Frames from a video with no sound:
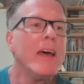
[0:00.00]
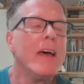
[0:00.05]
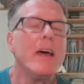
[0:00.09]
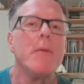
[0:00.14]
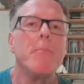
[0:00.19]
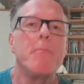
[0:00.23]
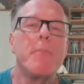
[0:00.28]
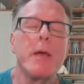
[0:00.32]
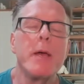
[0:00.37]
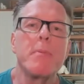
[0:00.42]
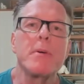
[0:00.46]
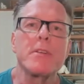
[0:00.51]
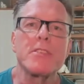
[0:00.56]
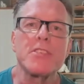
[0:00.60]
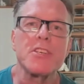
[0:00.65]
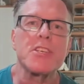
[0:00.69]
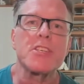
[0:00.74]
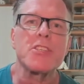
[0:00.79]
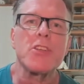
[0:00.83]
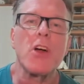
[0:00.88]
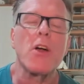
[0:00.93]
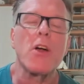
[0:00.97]
People
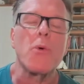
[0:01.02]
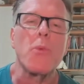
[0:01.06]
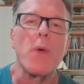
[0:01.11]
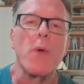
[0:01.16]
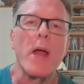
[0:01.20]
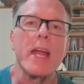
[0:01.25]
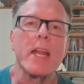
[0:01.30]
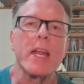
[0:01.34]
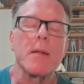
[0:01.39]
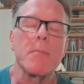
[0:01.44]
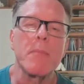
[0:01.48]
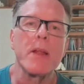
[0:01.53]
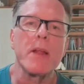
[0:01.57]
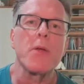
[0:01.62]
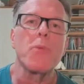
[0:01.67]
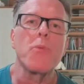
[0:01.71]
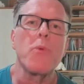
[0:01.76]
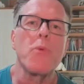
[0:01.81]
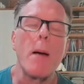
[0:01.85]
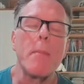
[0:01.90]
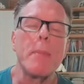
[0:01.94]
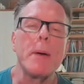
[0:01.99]
just start randomly
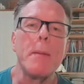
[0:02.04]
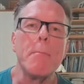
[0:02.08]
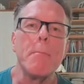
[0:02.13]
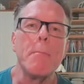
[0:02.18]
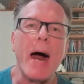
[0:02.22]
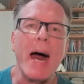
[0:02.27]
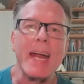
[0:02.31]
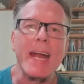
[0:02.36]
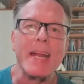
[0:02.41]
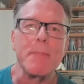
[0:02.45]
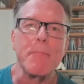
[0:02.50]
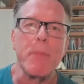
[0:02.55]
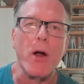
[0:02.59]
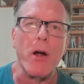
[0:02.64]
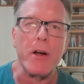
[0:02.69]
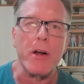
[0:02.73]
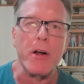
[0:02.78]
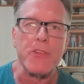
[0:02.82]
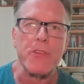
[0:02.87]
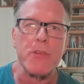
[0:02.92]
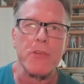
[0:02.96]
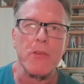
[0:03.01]
rubbing body
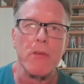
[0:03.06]
parts